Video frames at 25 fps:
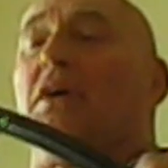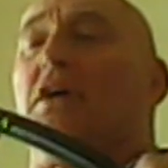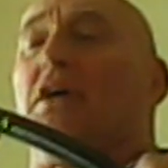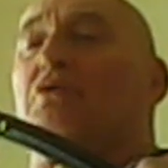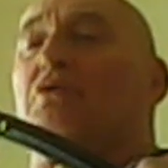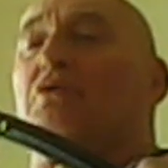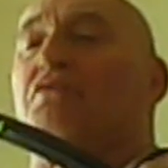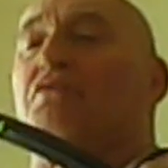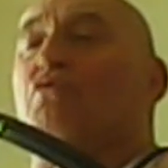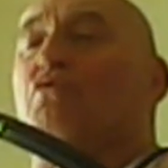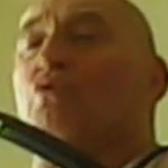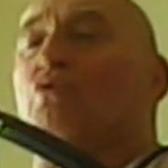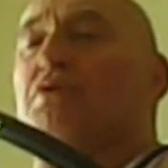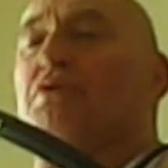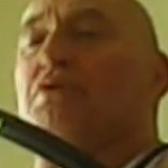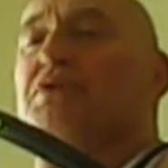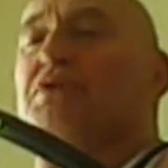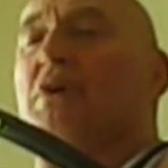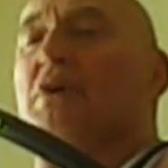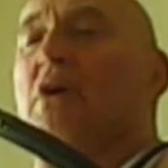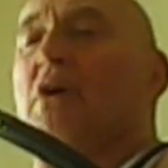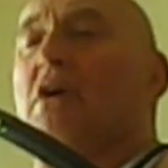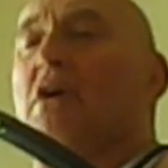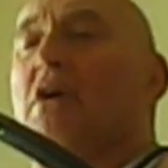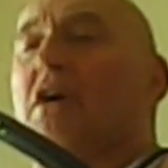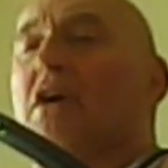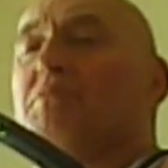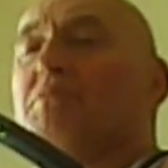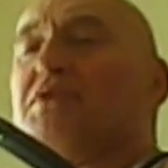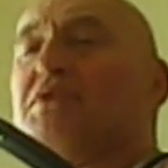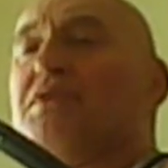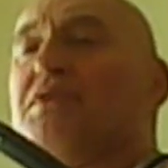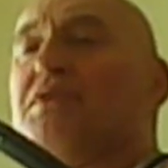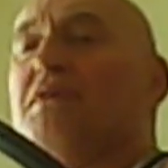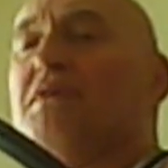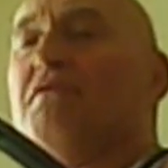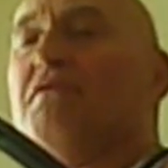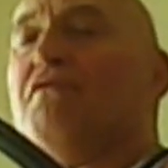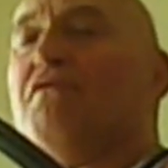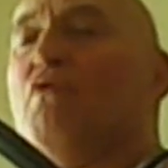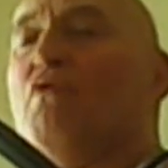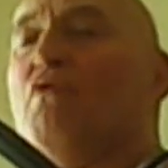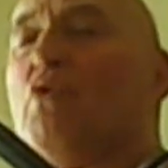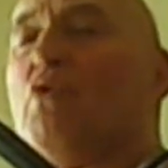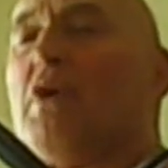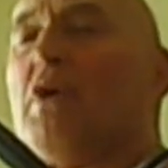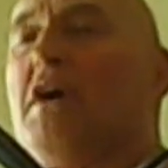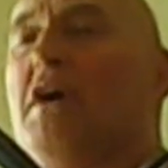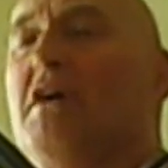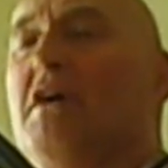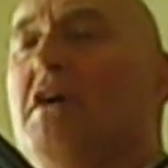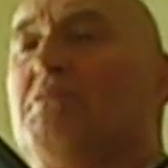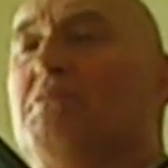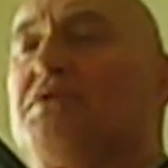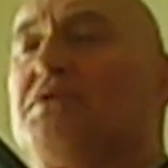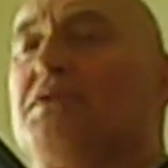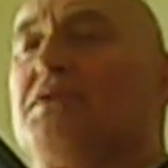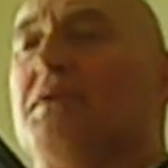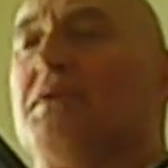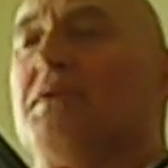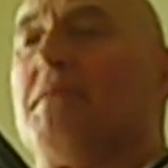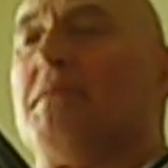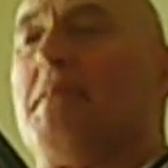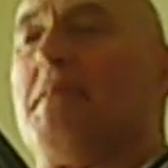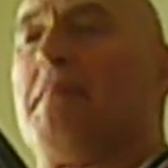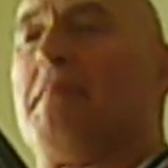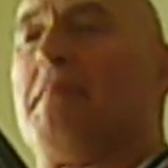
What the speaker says: and of course arms, forearms,